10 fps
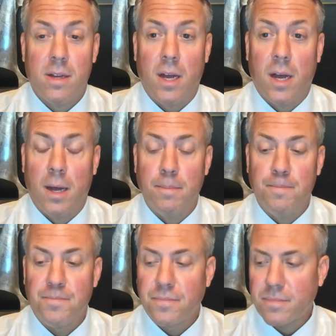
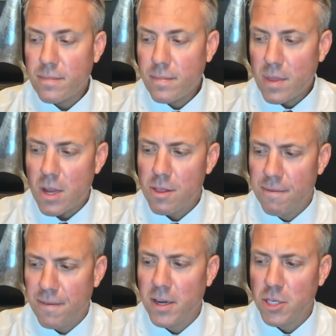Um, the
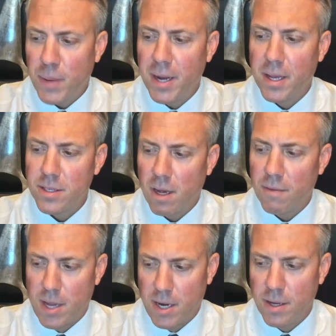Fed is painting a
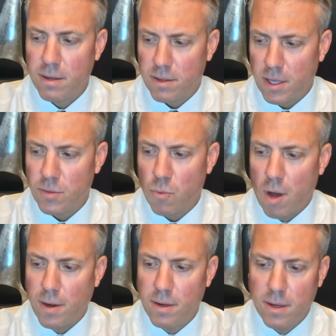soft landing. That's
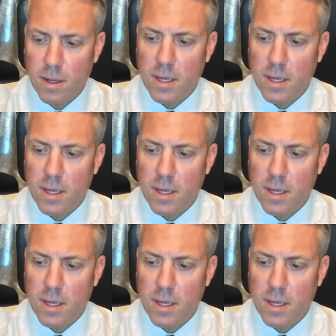one.